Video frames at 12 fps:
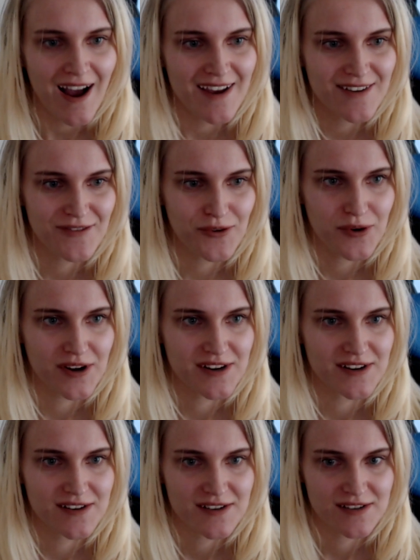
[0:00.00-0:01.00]
Hi
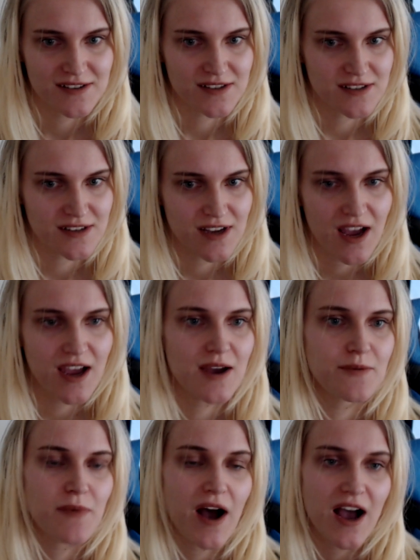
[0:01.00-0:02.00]
everyone.
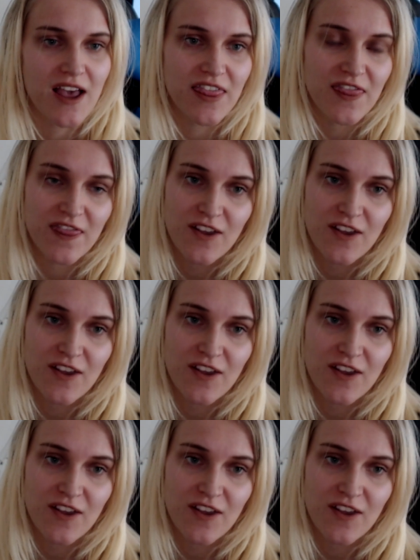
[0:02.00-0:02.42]
I